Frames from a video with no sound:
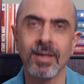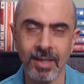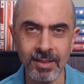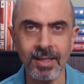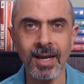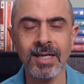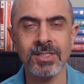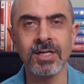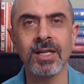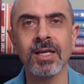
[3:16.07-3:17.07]
In the
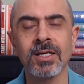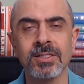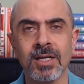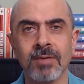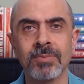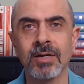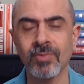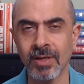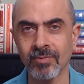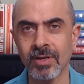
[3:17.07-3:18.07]
Action Takers Club that
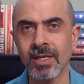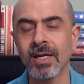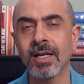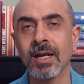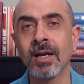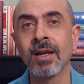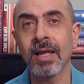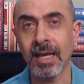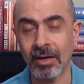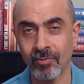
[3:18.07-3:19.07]
we have created
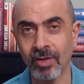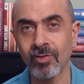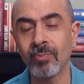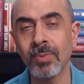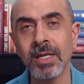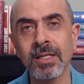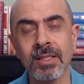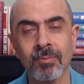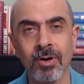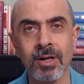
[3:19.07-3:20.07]
and where we meet in
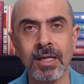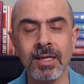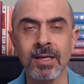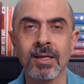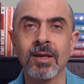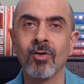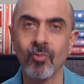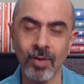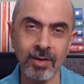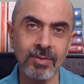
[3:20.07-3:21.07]
the morning,
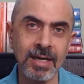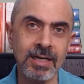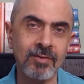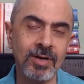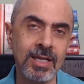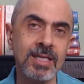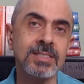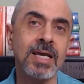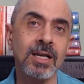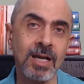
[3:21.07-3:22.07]
one of the activities
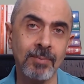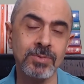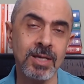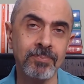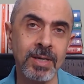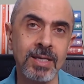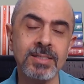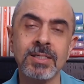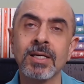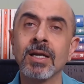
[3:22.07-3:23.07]
that comes up
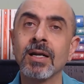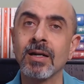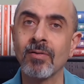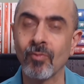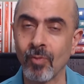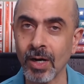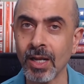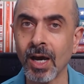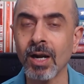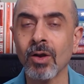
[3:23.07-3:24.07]
is, what
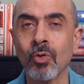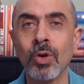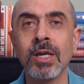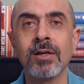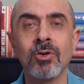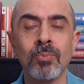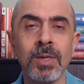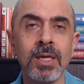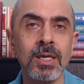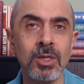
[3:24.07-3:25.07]
are going to
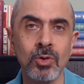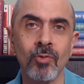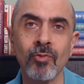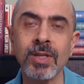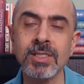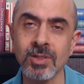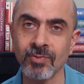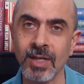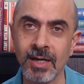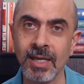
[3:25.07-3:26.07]
be your wins of
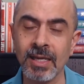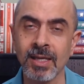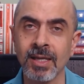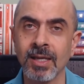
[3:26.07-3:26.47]
the day?